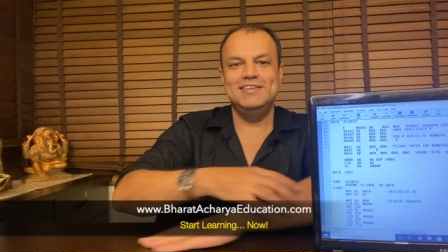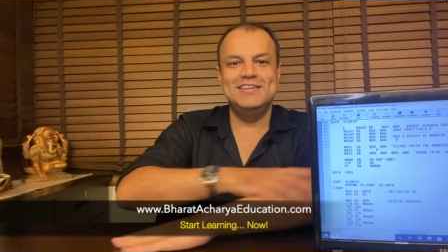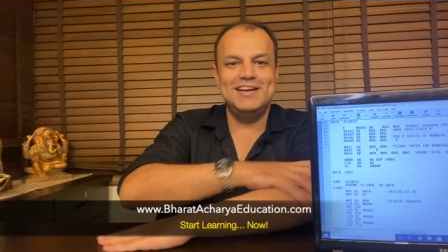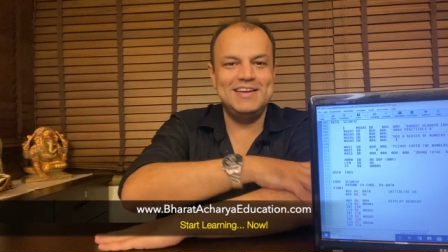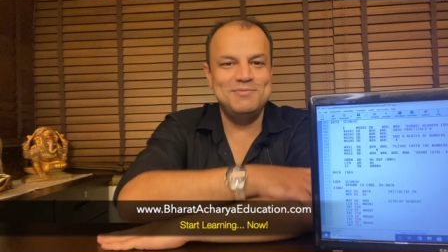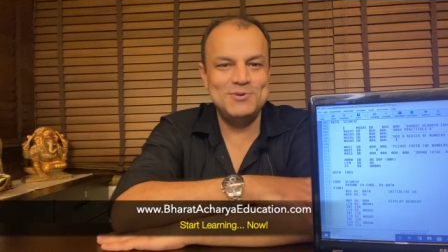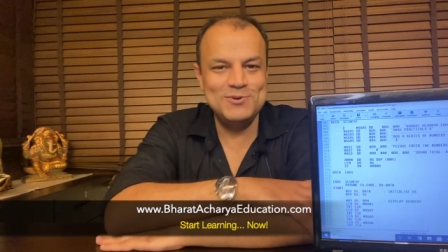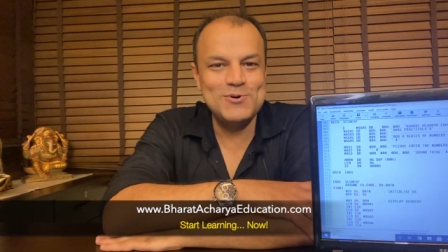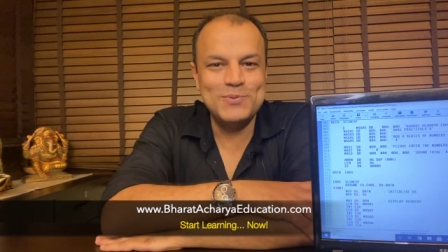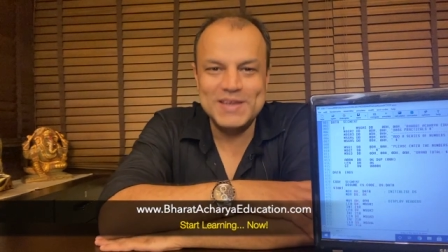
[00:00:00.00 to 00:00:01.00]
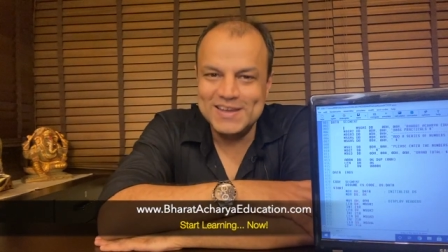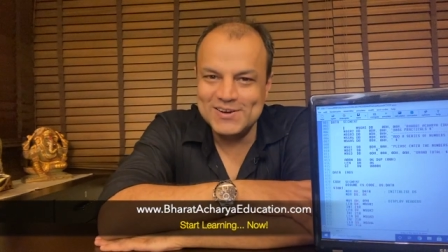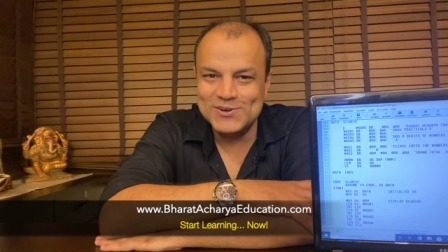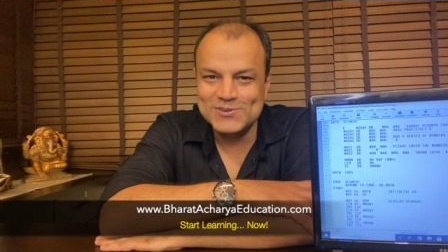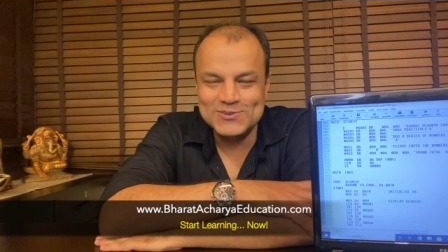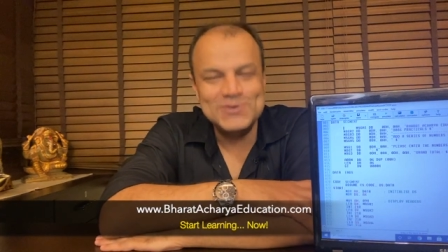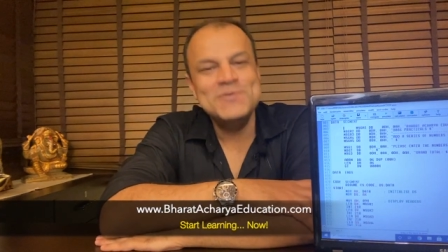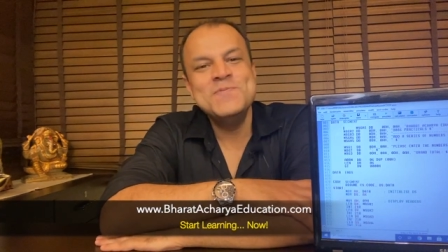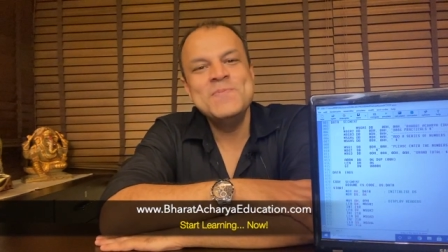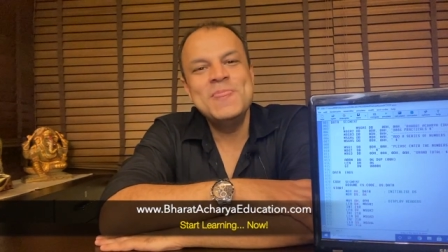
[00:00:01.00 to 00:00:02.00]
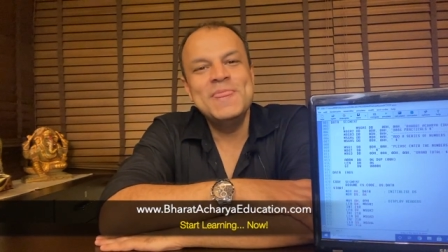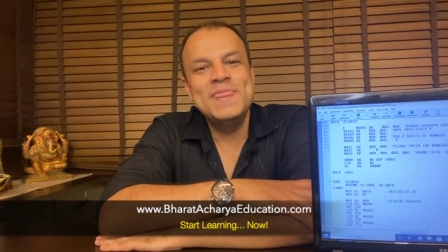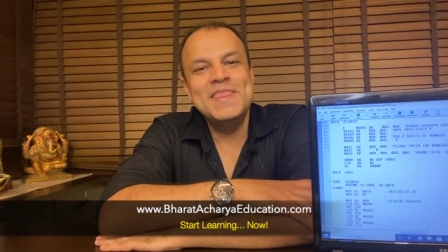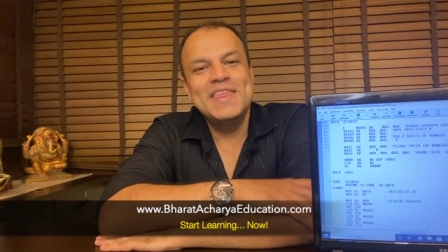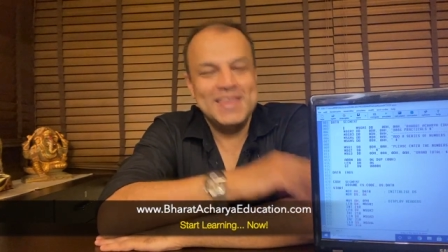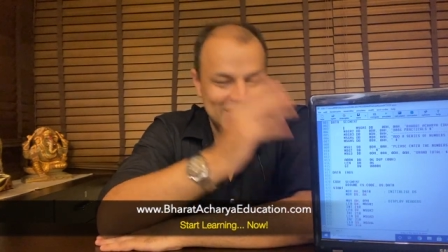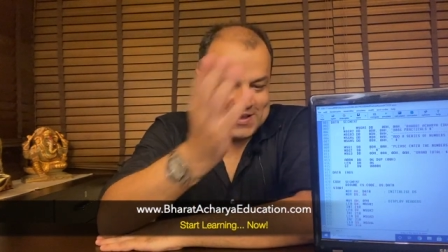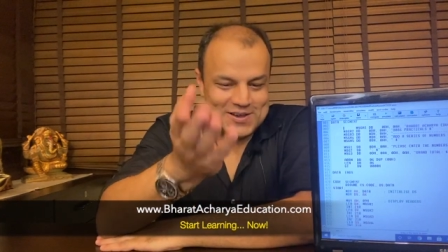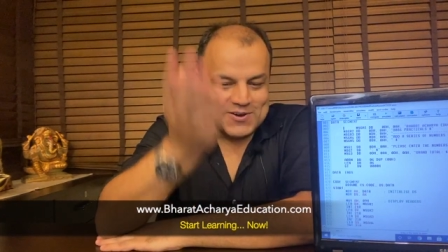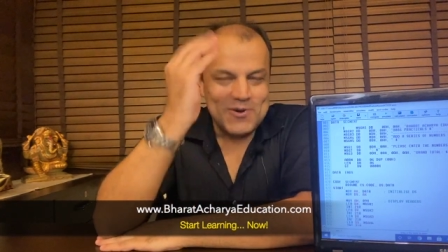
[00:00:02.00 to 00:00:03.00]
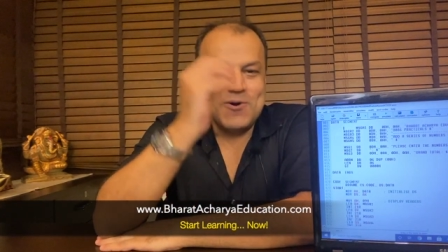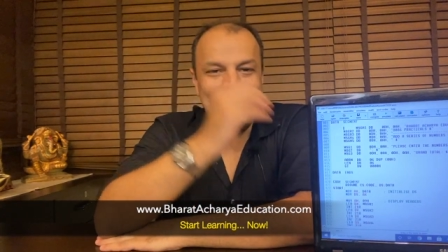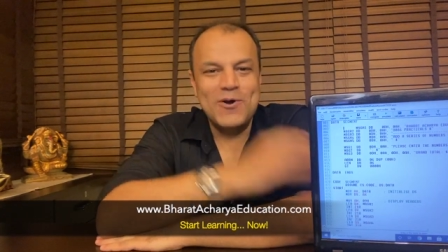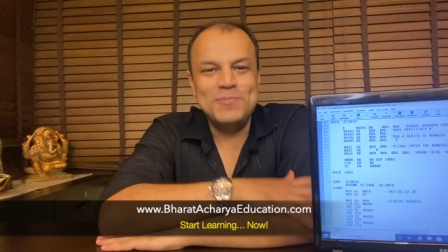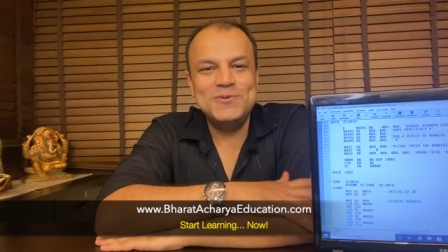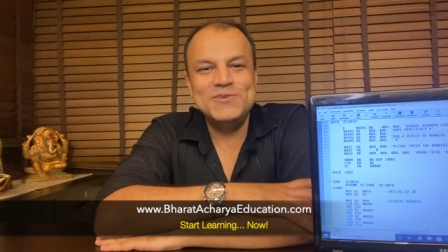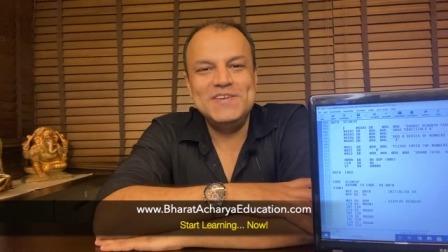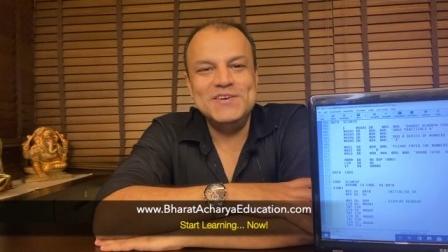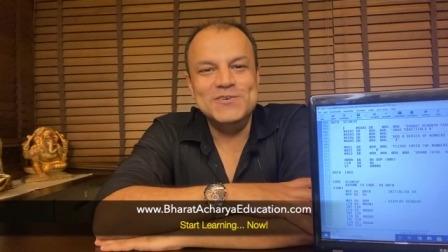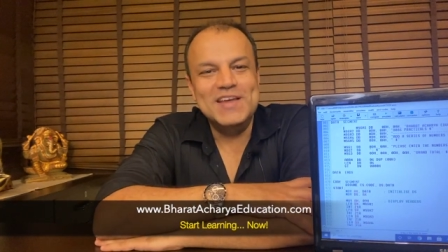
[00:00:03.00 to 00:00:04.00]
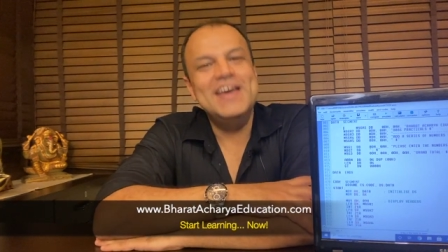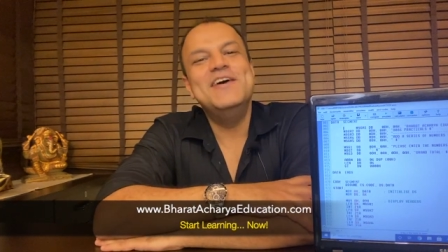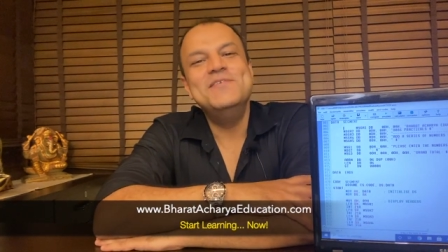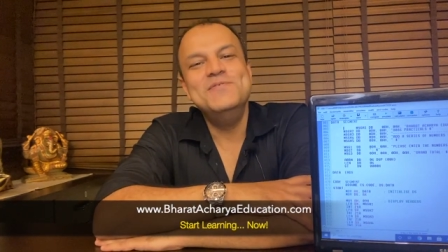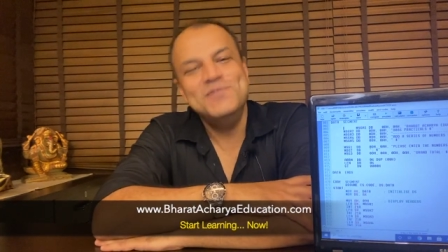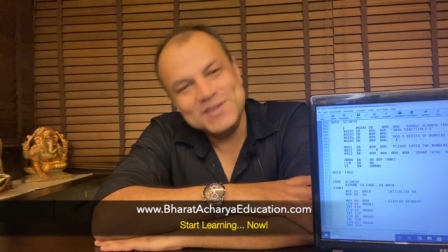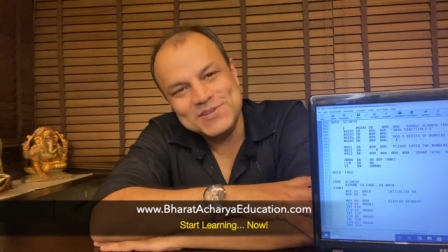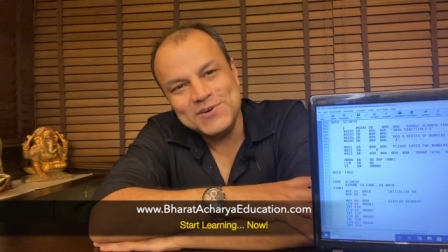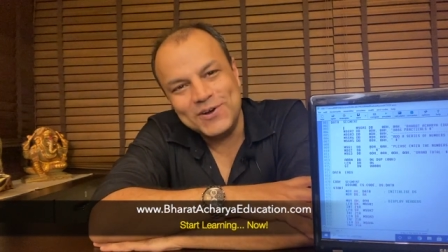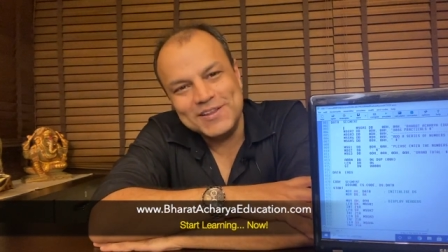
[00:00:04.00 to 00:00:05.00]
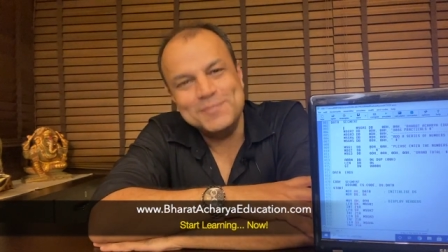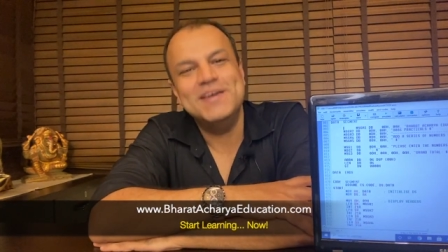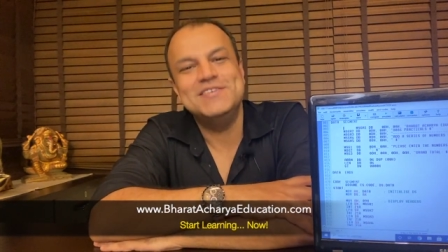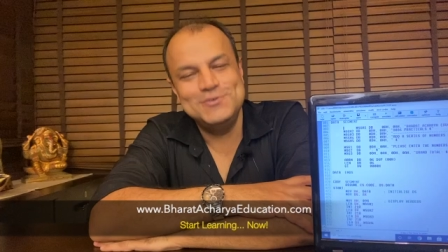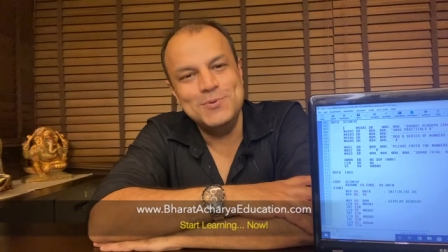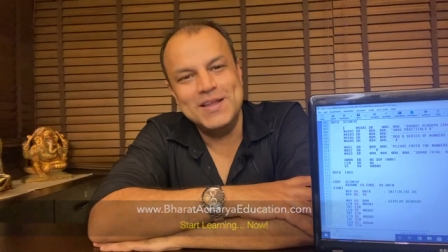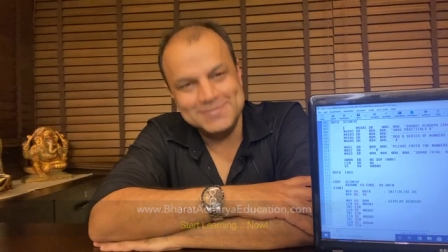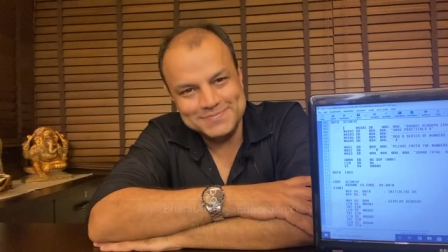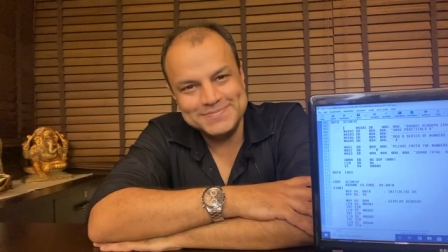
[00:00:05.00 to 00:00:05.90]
the attempt to do over here also. Hope to see you there. Wish you all the best. Do well.